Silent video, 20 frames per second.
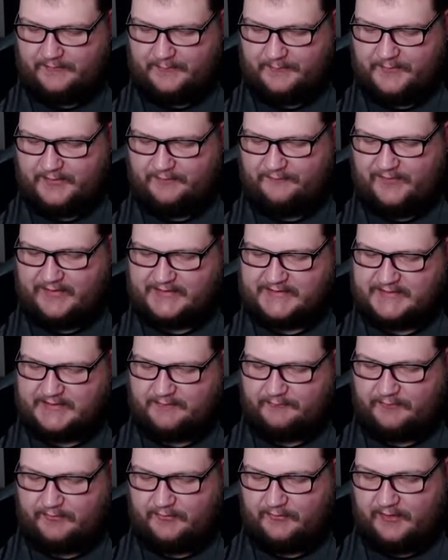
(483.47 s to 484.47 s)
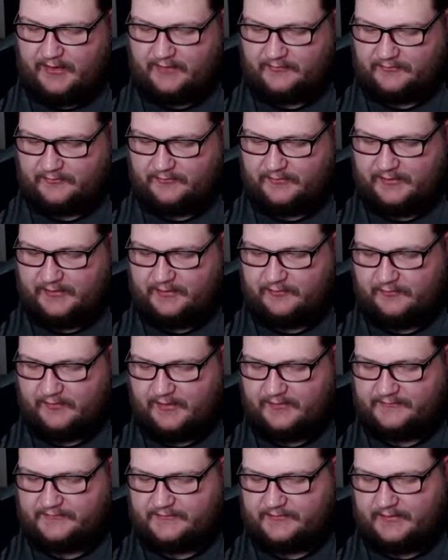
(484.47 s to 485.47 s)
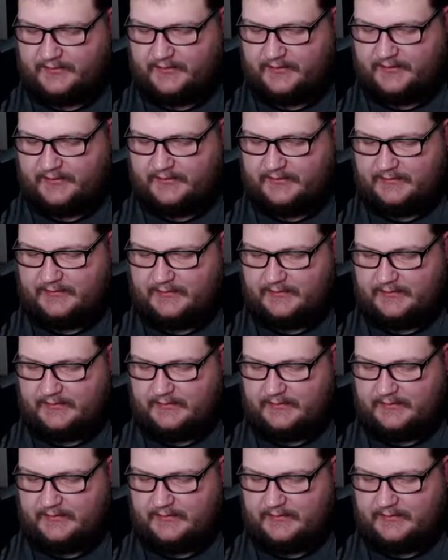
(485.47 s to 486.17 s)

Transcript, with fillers: I mean, if that's something you guys are interested in,